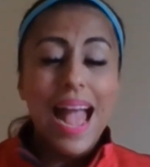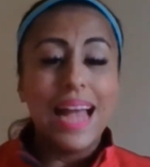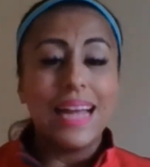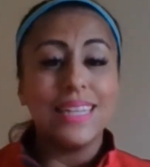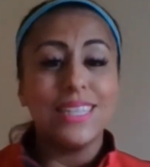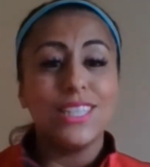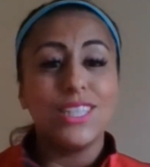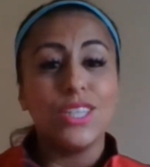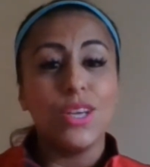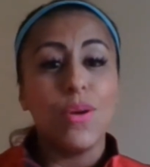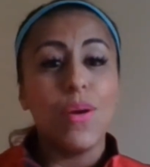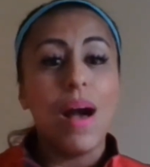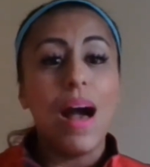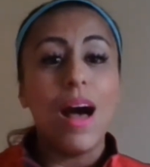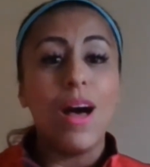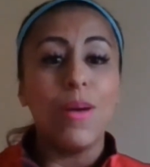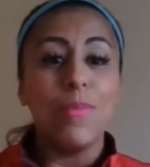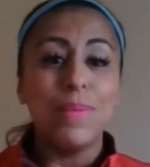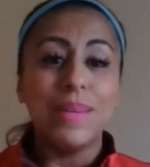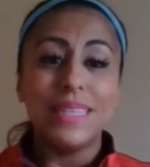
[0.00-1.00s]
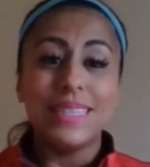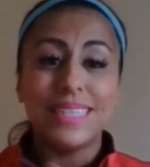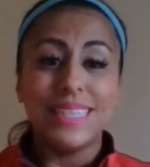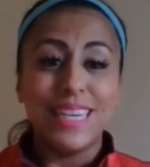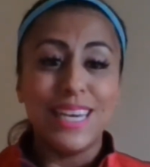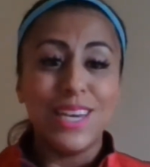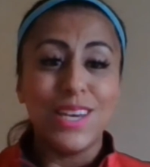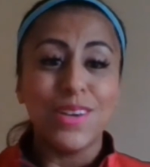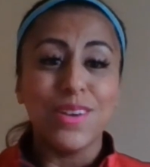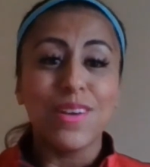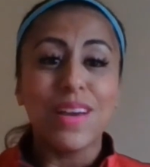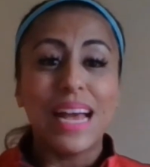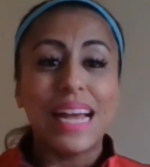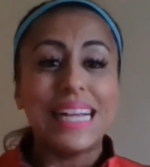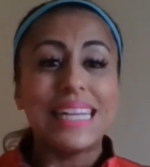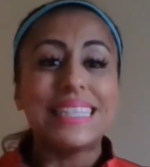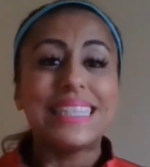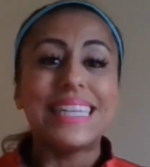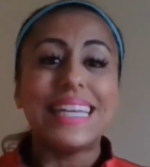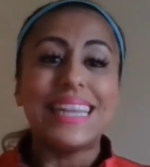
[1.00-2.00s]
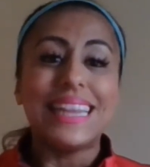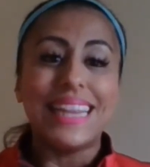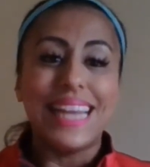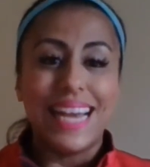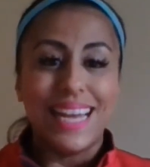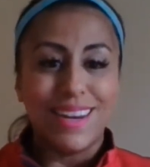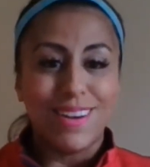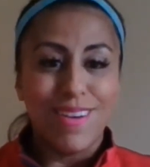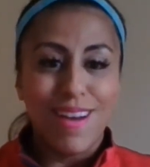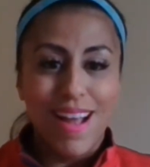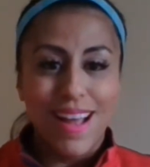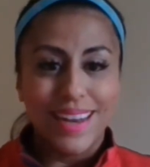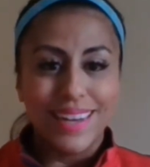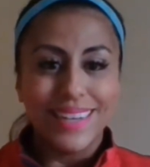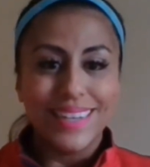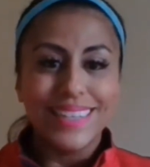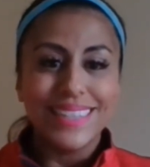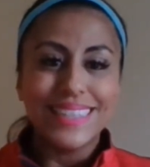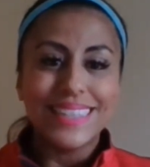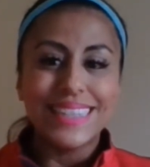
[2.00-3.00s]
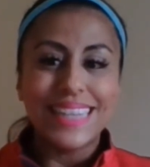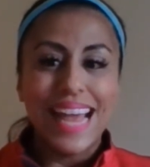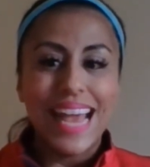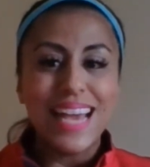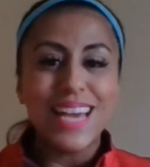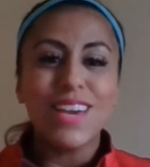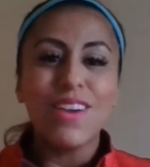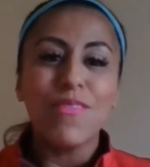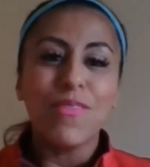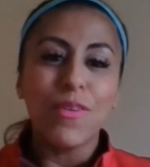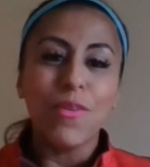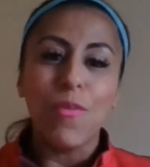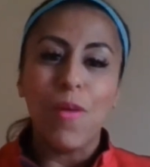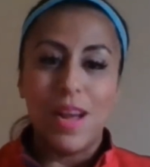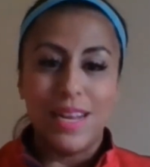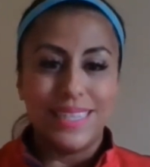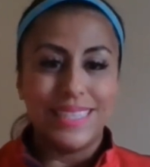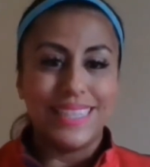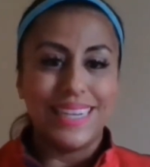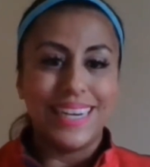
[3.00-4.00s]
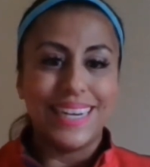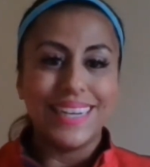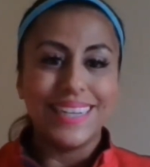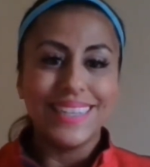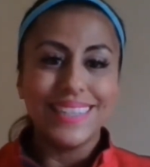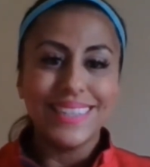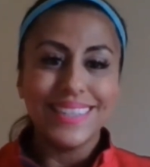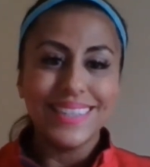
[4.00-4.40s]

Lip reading: And so I'll be seeing you guys later on. Thank you for watching.